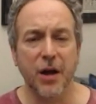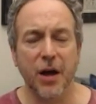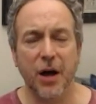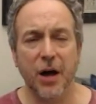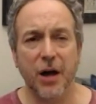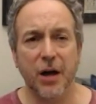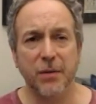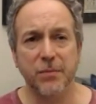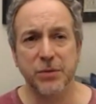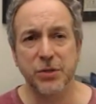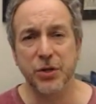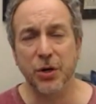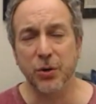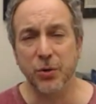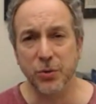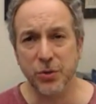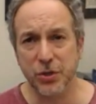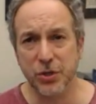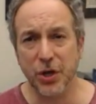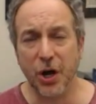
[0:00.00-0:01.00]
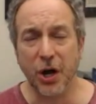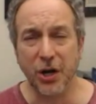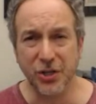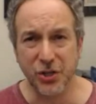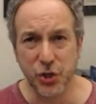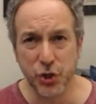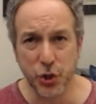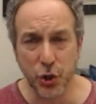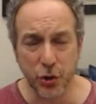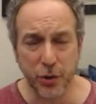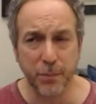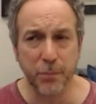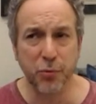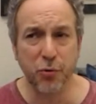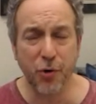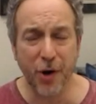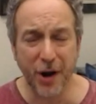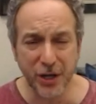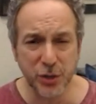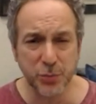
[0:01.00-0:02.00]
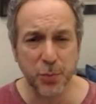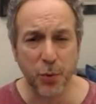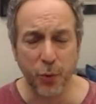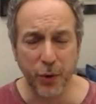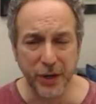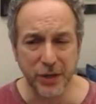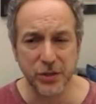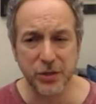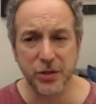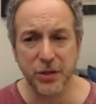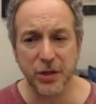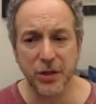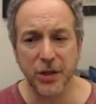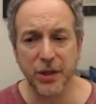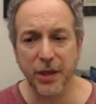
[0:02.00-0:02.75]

Um, so on certain price points,